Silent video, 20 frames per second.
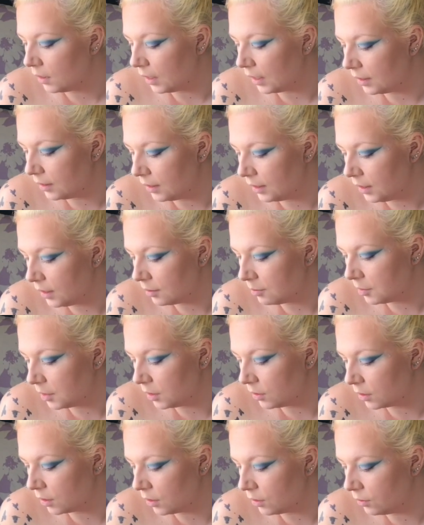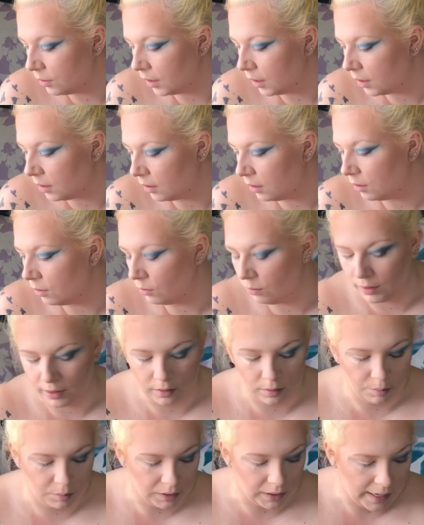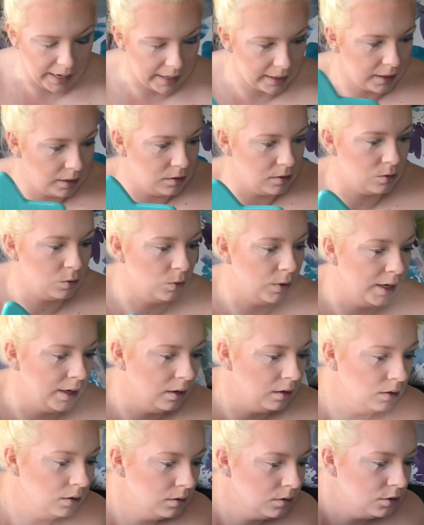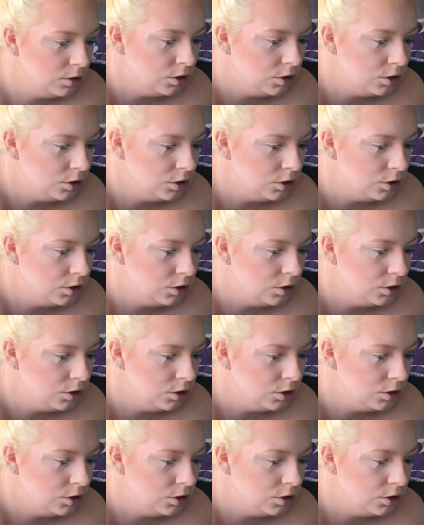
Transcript: I think I'm going to go in with black as well.